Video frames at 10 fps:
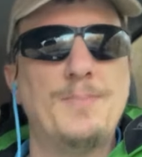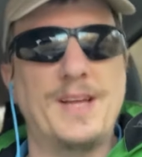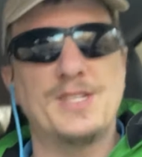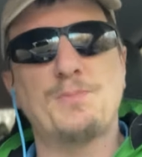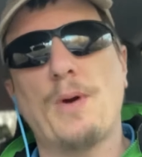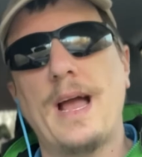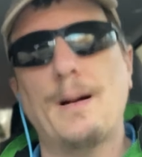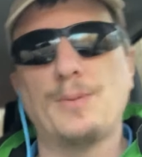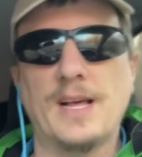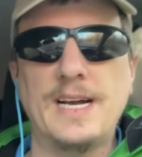and a spray
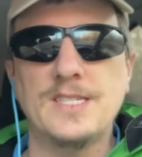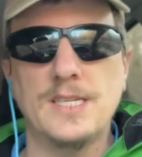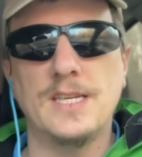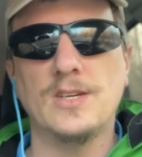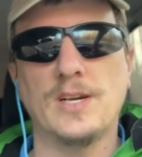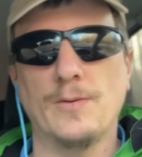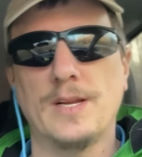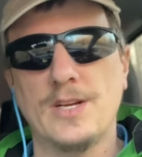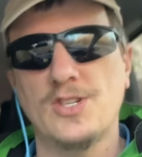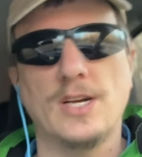application, and you'll get rid
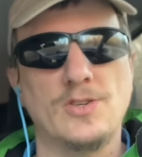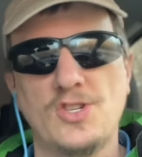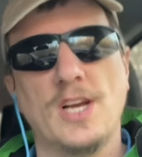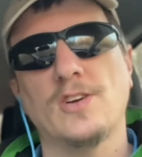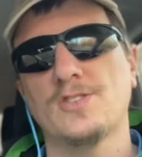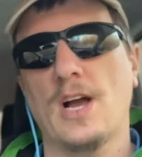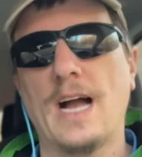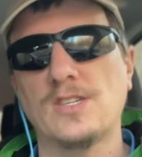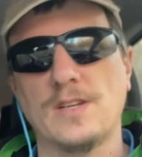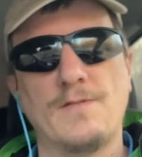of your chiggers. Chiggers are
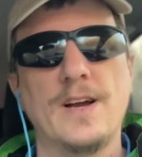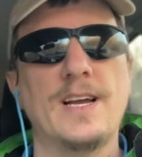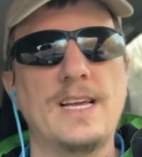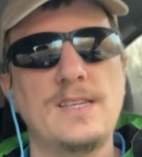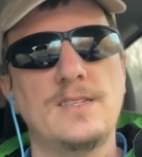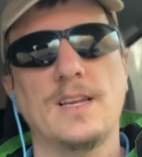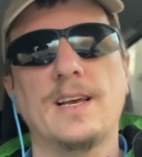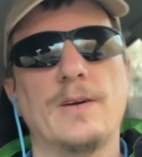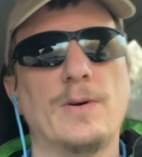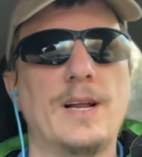actually very easy to
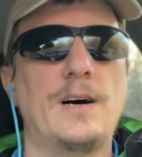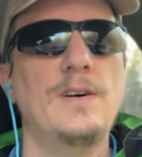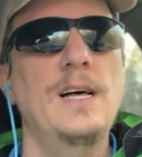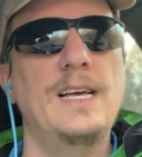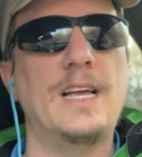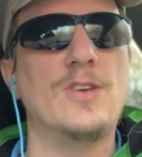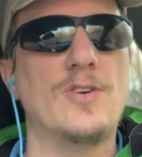get rid of in your